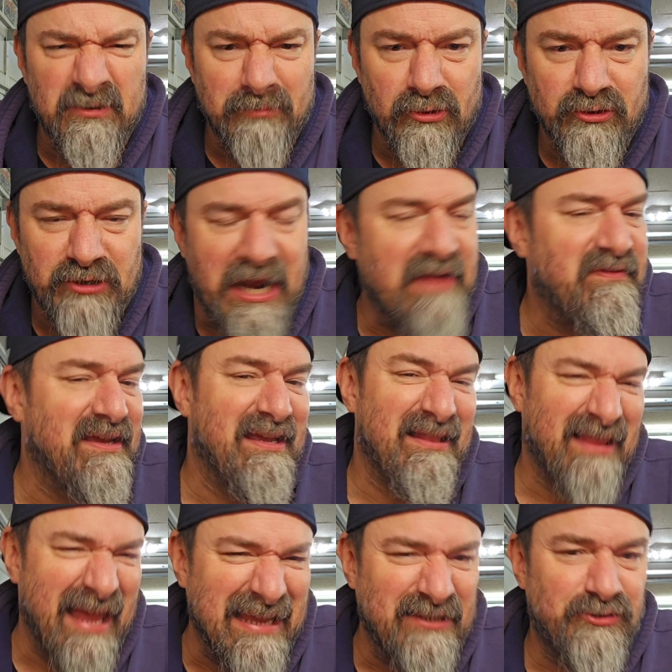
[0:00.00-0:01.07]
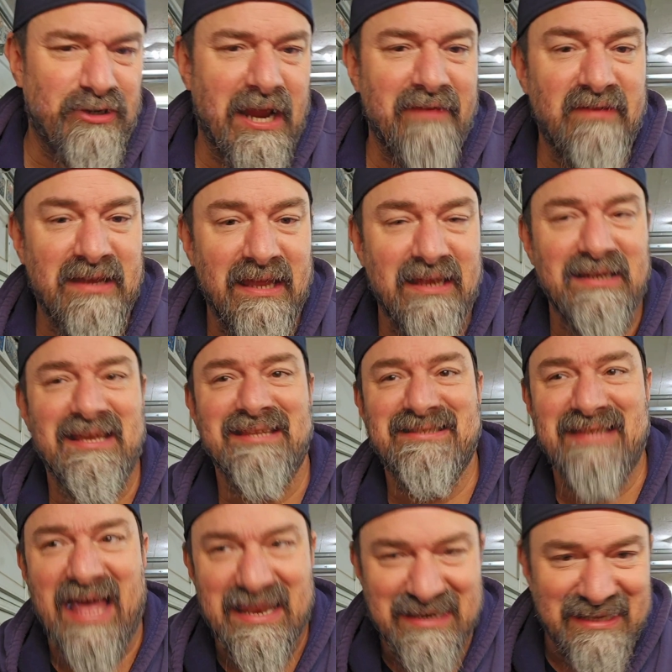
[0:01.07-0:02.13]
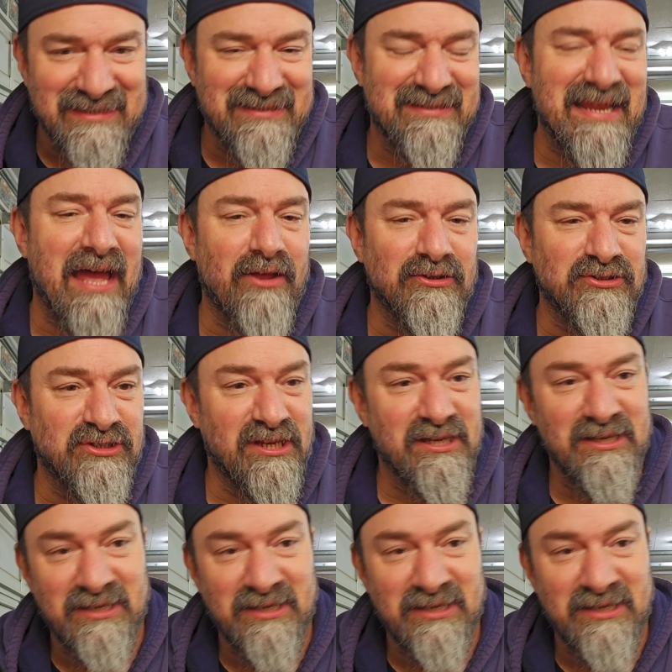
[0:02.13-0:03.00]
driving it, likes driving it, gets that nostalgia.